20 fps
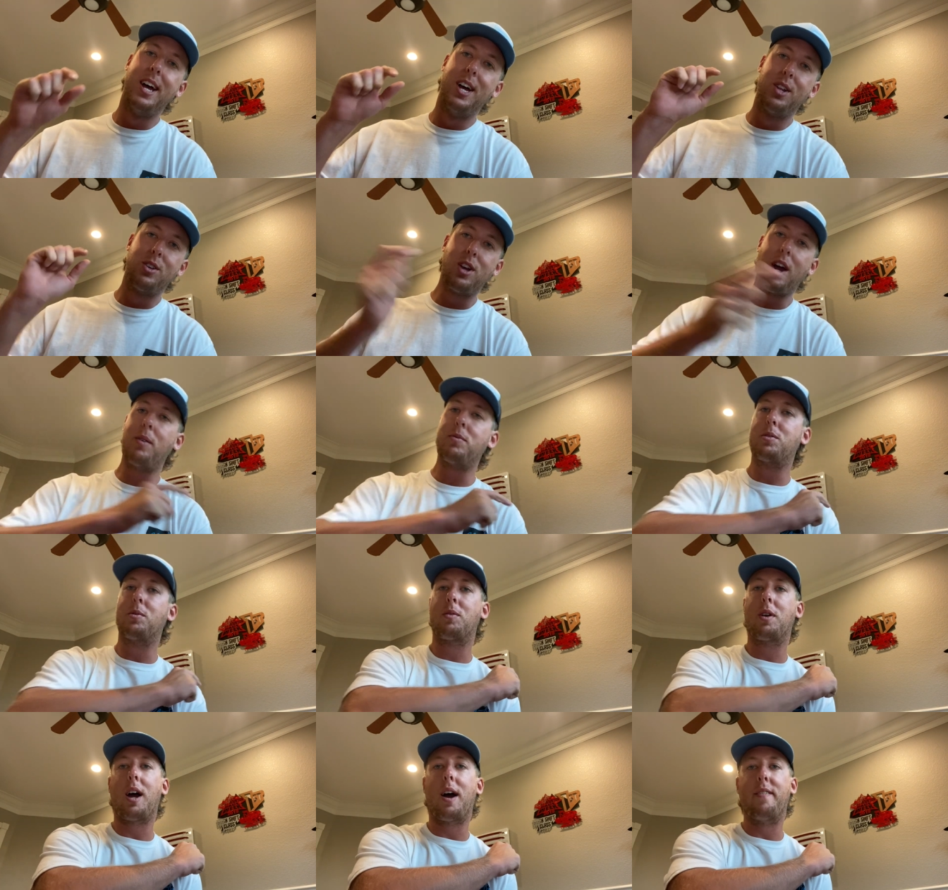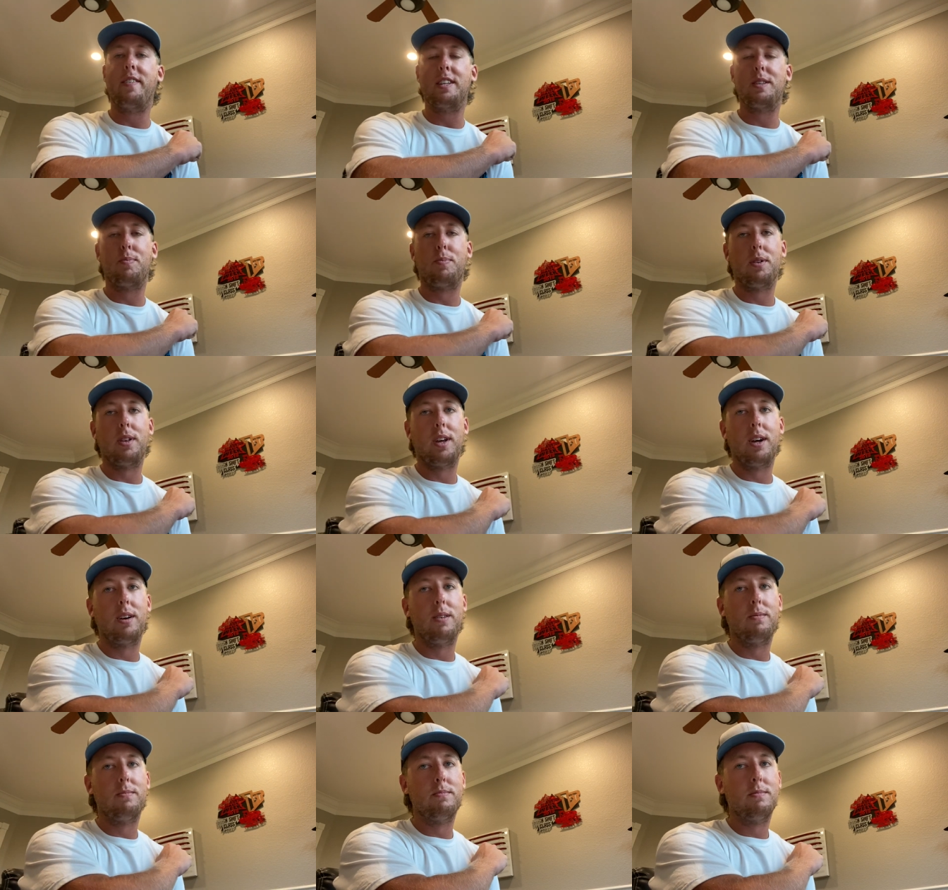Drop some comments
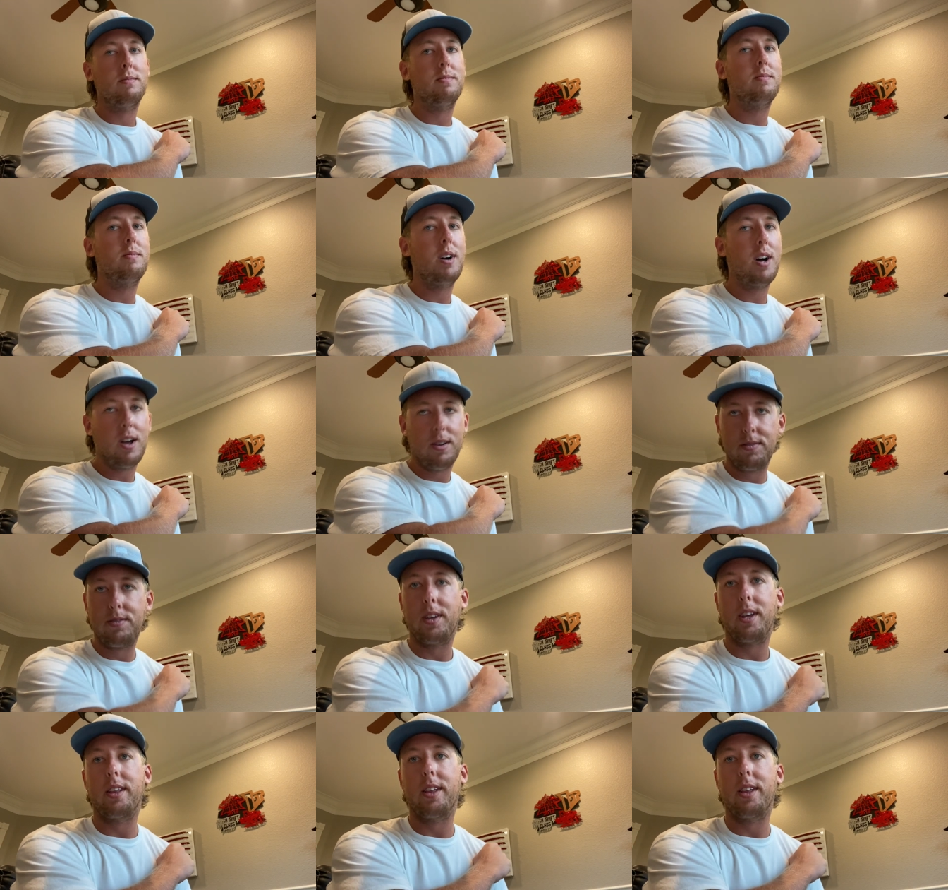below. I'll see you